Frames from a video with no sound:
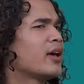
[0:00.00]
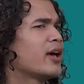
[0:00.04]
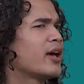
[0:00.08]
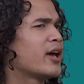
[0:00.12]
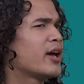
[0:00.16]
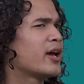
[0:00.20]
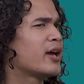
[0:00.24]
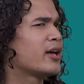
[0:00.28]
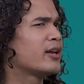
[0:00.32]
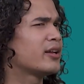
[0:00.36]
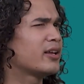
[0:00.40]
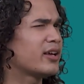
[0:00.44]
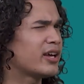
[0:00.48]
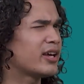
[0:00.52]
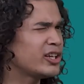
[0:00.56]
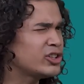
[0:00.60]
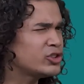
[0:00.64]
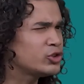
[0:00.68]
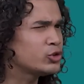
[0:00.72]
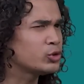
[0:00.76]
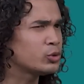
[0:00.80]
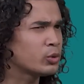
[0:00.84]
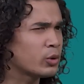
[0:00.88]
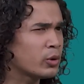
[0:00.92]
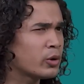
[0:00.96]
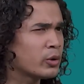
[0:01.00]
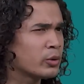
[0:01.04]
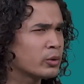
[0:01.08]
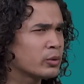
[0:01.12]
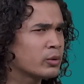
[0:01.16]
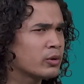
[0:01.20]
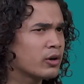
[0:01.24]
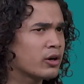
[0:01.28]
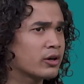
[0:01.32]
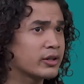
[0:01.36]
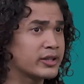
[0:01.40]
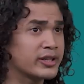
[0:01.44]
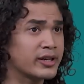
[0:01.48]
And
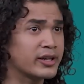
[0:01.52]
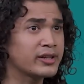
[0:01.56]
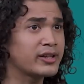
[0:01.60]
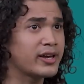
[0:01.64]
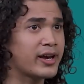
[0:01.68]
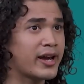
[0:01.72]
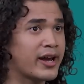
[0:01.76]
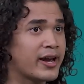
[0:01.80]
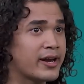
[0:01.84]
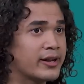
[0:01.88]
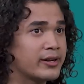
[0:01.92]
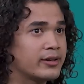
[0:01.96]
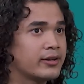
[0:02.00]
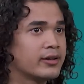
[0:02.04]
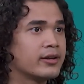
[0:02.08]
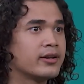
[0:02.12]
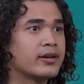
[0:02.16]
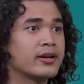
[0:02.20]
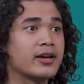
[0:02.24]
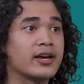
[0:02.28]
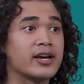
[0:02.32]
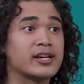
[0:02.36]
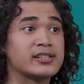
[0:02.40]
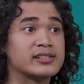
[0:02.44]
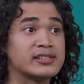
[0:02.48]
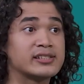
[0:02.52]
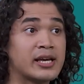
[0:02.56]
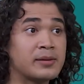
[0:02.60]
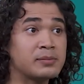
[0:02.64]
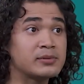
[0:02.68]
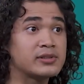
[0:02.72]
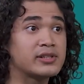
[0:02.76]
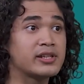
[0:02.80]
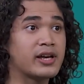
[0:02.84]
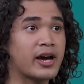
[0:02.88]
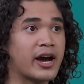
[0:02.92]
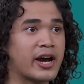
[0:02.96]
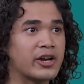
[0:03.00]
H2O, on the other hand,
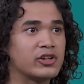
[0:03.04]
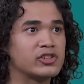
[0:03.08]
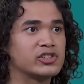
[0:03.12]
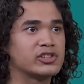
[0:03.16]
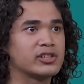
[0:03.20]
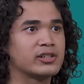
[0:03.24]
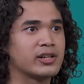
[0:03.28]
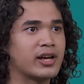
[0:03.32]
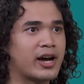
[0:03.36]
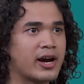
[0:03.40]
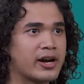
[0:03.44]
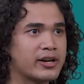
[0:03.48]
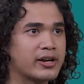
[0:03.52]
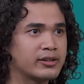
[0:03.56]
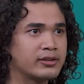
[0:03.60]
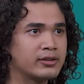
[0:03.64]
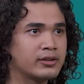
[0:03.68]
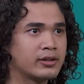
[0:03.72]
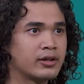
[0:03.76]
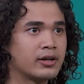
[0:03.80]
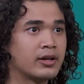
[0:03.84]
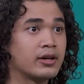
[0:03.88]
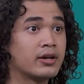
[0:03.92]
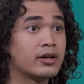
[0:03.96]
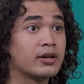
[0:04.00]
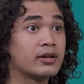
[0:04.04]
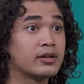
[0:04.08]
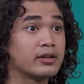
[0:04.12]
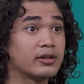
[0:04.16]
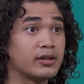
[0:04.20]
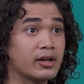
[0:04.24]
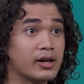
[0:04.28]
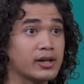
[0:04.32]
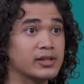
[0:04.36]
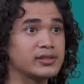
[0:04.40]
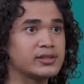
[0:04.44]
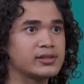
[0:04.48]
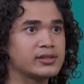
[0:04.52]
accepts the hydrogen ion,
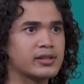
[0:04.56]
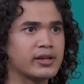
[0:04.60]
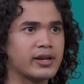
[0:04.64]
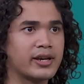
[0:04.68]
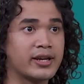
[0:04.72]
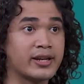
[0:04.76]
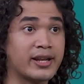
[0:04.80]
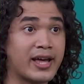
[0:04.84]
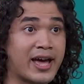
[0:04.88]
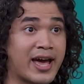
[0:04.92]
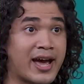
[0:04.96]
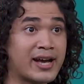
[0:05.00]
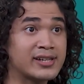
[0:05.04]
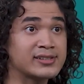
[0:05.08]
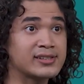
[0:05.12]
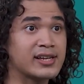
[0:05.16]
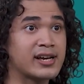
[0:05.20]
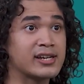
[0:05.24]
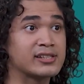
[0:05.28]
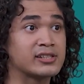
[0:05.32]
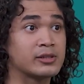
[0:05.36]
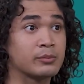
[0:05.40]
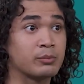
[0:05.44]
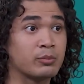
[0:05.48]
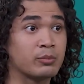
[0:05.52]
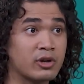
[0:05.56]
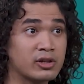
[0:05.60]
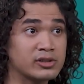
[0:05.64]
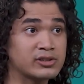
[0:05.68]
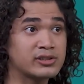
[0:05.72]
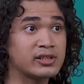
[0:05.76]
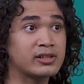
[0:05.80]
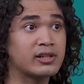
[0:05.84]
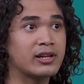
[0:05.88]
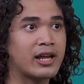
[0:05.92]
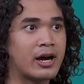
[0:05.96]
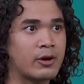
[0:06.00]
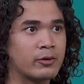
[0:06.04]
thus it acts as a
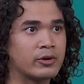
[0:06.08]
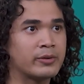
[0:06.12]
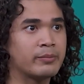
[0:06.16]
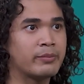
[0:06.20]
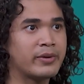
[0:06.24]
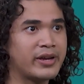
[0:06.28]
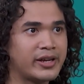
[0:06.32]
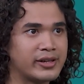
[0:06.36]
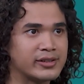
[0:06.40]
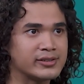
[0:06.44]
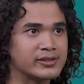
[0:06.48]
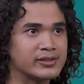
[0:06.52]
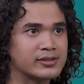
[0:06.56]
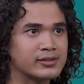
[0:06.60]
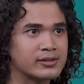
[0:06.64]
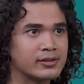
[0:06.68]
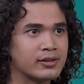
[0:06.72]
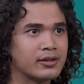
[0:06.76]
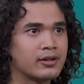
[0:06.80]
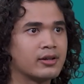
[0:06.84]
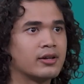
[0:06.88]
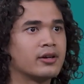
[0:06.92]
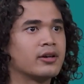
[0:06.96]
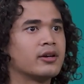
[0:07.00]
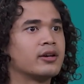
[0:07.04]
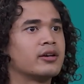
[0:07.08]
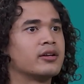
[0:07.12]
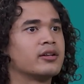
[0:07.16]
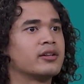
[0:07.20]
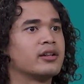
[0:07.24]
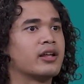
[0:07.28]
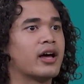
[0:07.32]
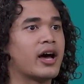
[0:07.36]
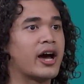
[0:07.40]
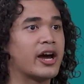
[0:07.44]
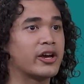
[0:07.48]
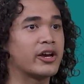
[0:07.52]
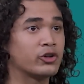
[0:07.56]
Bronsted Lowry base.
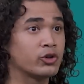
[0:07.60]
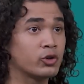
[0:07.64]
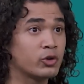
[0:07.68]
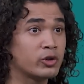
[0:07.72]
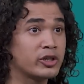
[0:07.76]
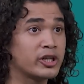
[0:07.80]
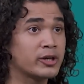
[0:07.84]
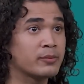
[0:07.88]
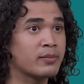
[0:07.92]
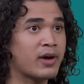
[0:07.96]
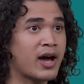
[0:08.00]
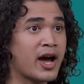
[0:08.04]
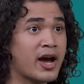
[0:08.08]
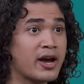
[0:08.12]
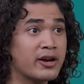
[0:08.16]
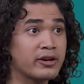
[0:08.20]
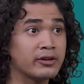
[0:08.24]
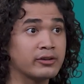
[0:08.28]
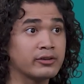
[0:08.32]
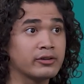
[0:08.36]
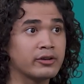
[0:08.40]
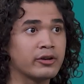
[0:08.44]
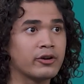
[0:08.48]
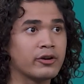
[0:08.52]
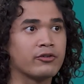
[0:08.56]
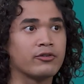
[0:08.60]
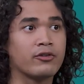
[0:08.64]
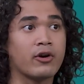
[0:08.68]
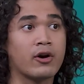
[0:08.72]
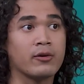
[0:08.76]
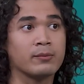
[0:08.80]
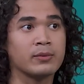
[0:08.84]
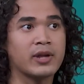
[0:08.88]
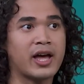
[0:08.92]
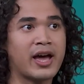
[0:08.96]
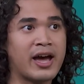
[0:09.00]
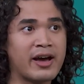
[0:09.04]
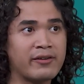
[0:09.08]
The hydronium ion
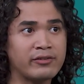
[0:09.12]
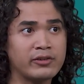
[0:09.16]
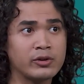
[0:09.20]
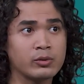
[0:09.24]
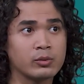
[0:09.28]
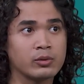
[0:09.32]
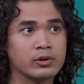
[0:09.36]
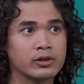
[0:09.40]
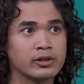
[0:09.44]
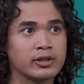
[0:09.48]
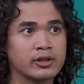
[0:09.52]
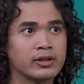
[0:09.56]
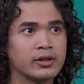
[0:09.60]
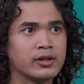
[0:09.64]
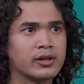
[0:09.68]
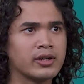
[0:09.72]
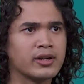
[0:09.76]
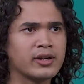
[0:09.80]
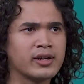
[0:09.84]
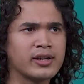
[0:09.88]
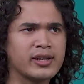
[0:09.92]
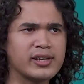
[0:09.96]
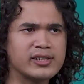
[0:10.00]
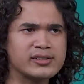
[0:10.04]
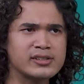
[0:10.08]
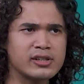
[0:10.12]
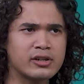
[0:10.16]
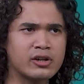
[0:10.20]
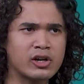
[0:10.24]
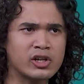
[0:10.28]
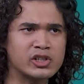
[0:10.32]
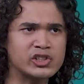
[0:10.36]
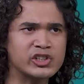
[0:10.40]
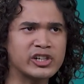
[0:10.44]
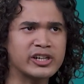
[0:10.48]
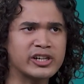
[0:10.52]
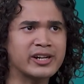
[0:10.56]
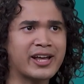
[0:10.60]
formed afterward is the
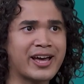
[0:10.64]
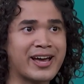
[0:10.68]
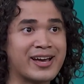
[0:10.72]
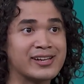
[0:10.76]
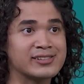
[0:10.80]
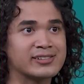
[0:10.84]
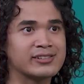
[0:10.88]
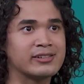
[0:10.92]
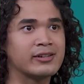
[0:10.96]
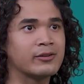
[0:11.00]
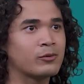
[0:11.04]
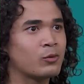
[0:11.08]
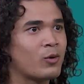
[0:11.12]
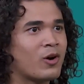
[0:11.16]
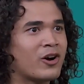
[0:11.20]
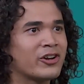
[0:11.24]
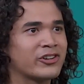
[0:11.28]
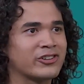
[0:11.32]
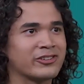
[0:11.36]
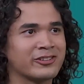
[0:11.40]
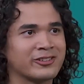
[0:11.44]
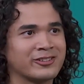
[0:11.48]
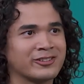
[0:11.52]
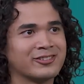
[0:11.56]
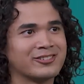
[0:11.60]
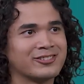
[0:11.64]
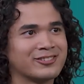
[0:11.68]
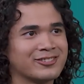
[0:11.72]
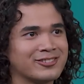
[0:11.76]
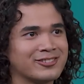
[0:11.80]
conjugate acid of water.